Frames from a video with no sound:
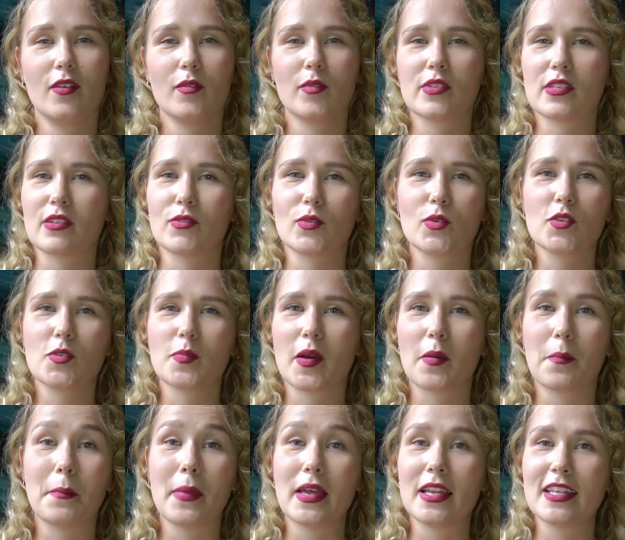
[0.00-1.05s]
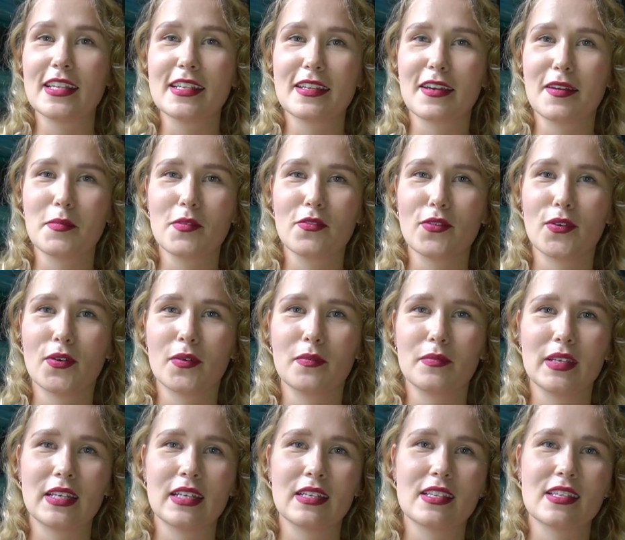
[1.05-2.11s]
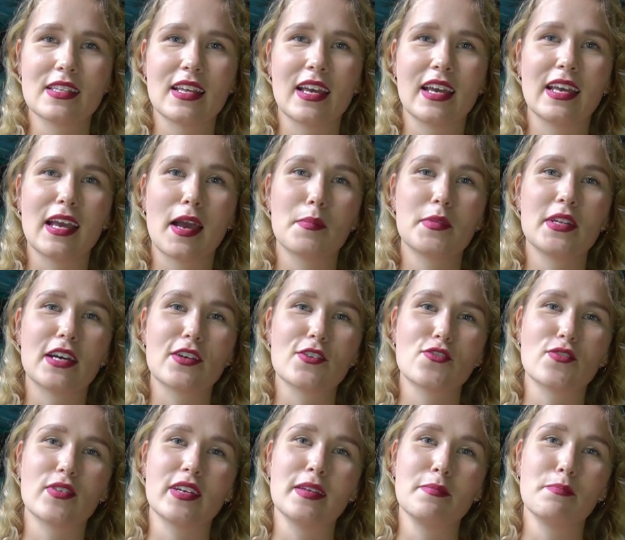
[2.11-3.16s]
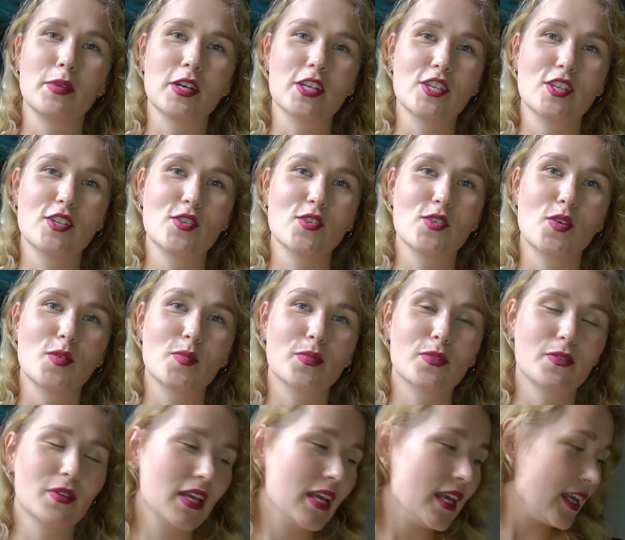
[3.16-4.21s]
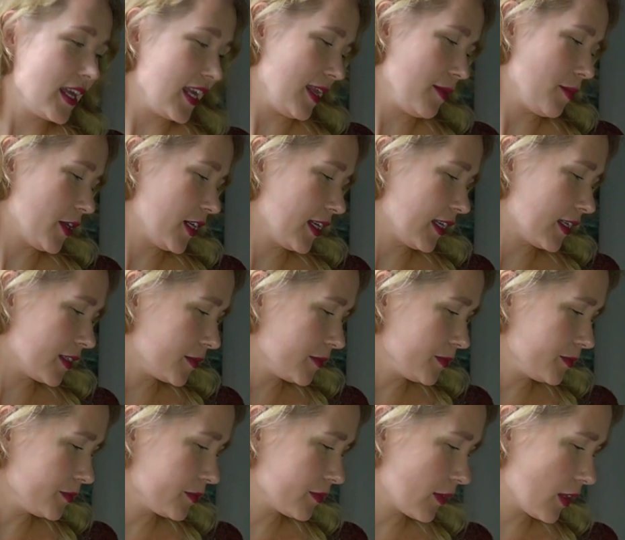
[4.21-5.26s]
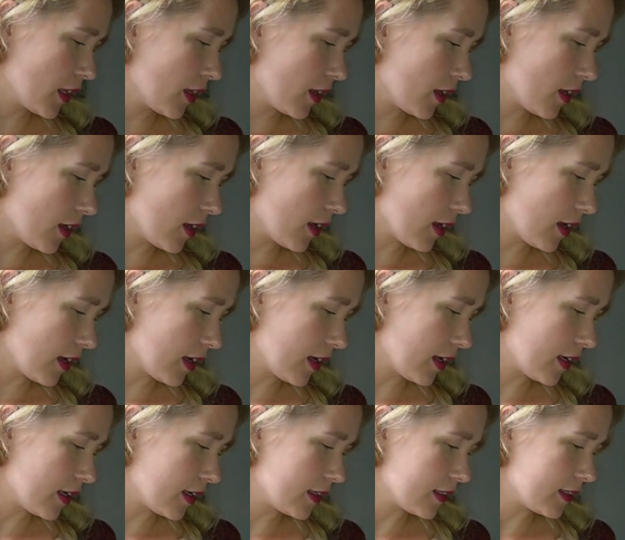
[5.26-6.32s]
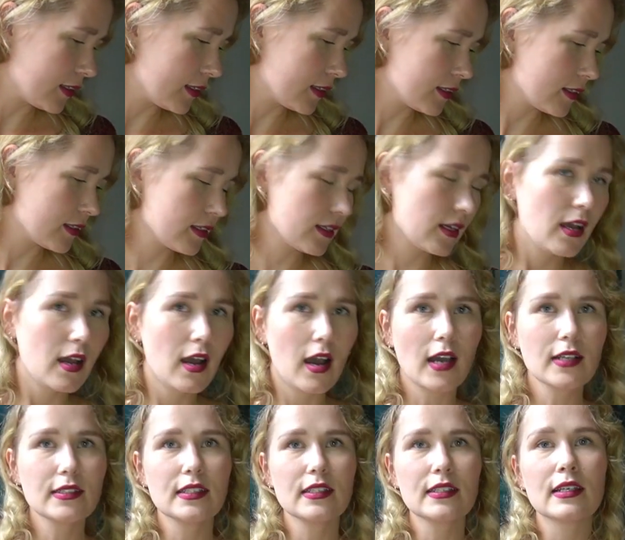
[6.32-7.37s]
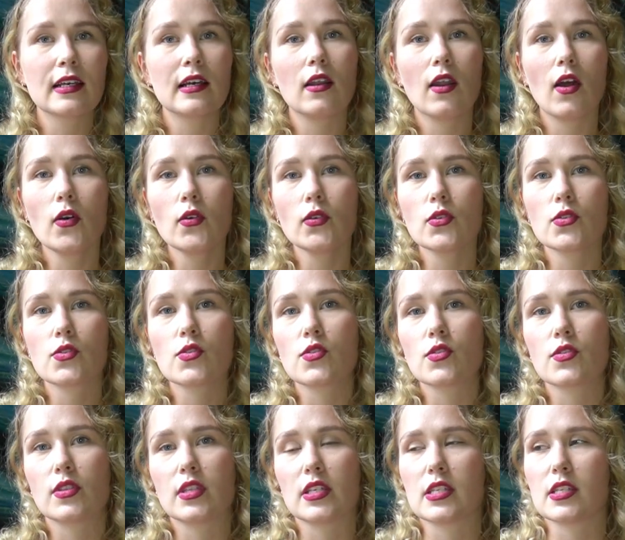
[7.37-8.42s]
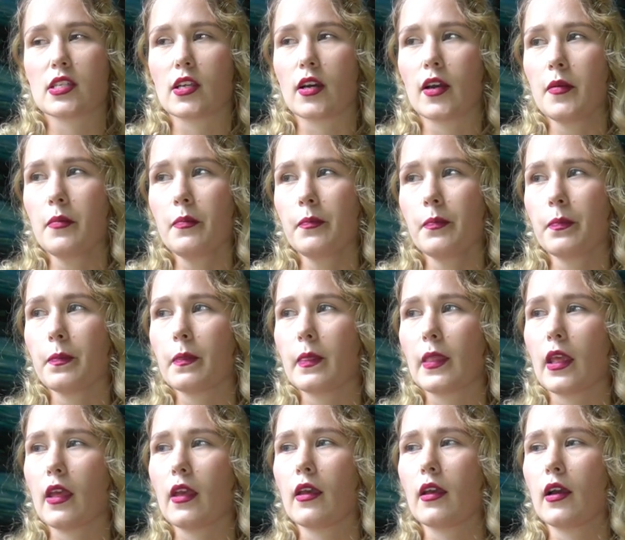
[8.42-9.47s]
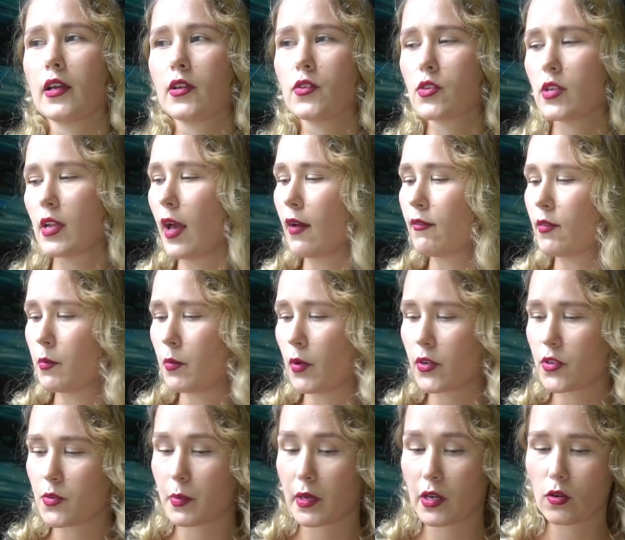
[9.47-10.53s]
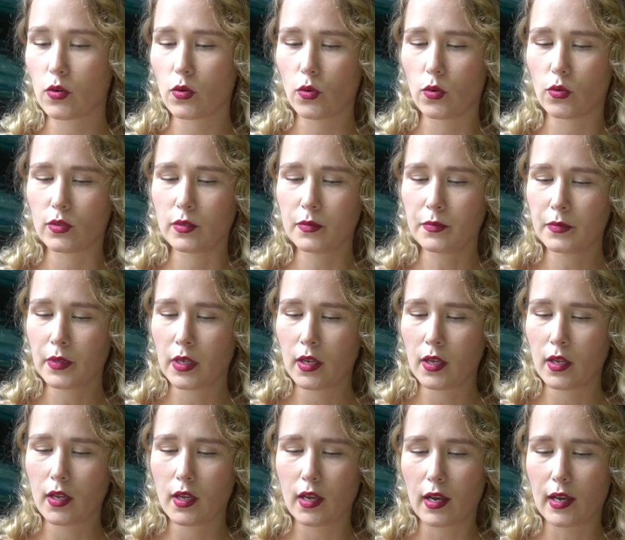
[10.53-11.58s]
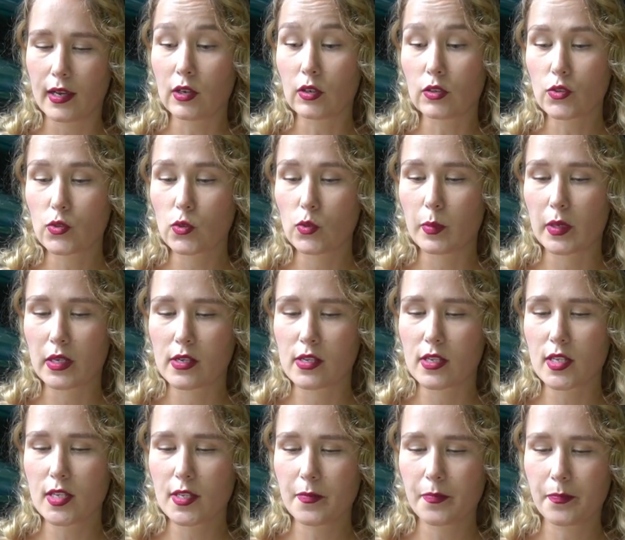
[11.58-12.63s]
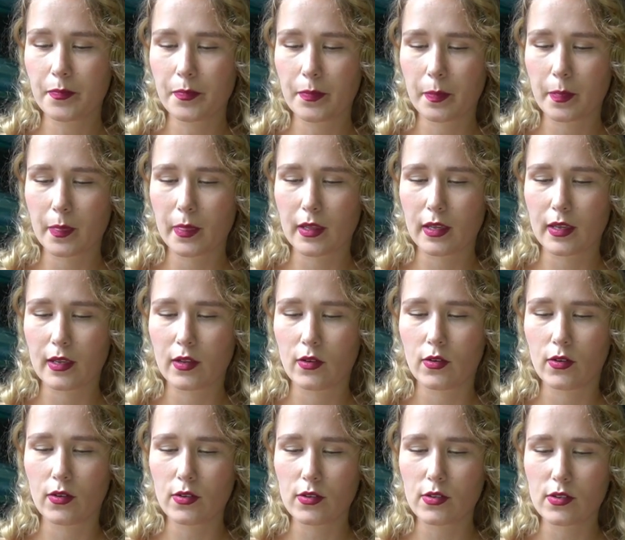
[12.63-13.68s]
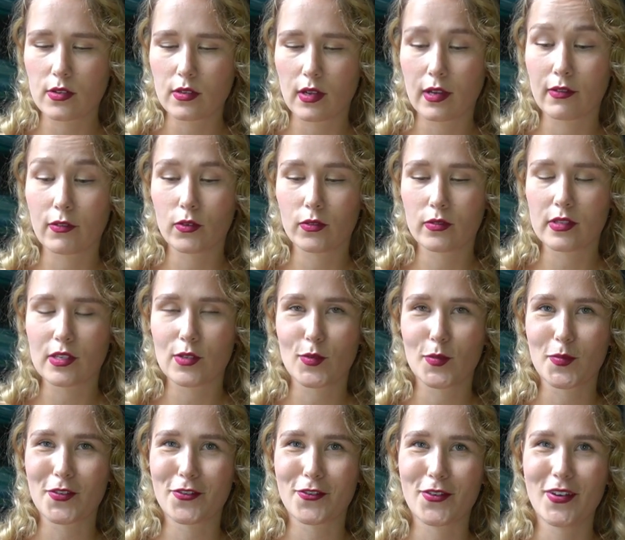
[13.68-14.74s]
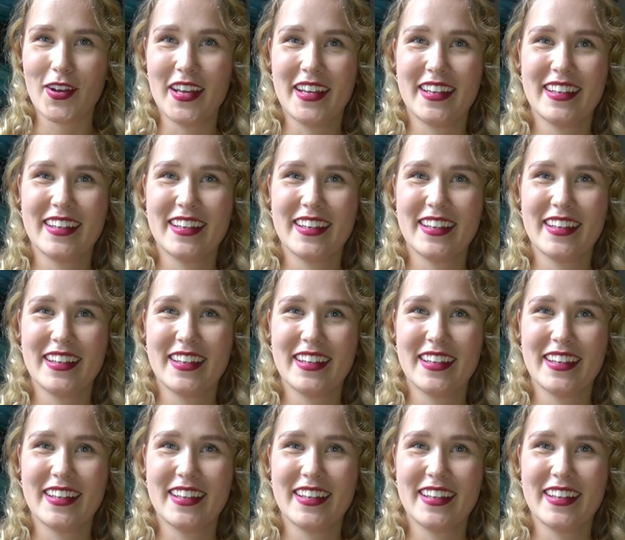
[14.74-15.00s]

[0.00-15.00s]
which I've talked about many a time before. It's a haberdashery button shop in Bergen, and I didn't get loads this time. I usually have a much bigger haul. I got 2 buttons. I've gotten this one before,